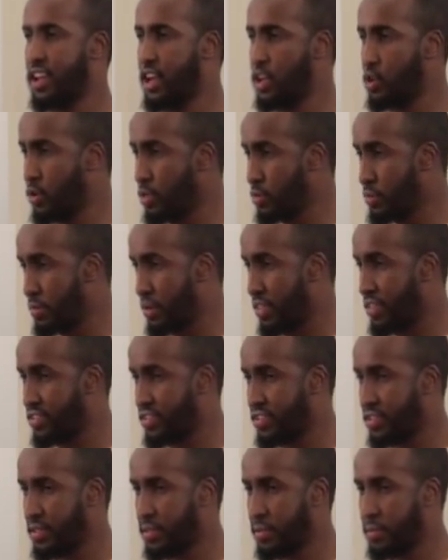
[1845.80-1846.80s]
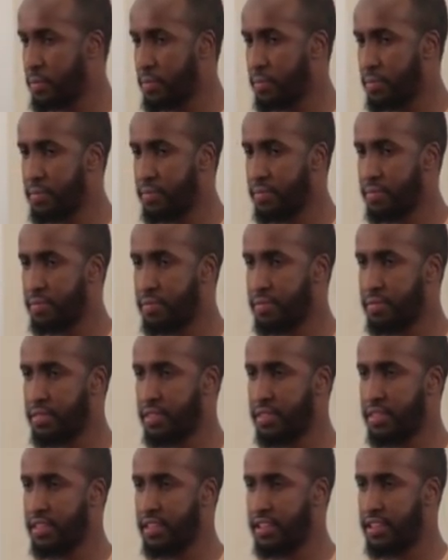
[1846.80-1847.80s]
Are you with me, brothers?
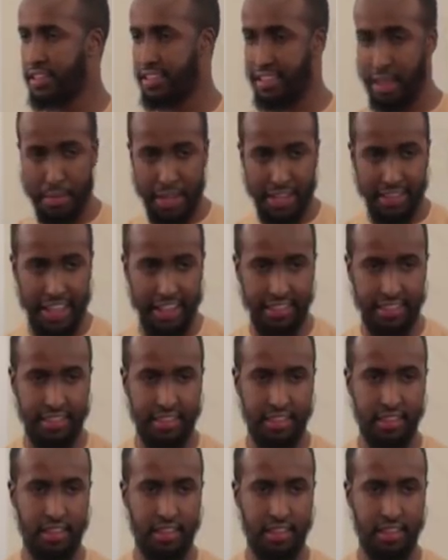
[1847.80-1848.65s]
Does that make sense?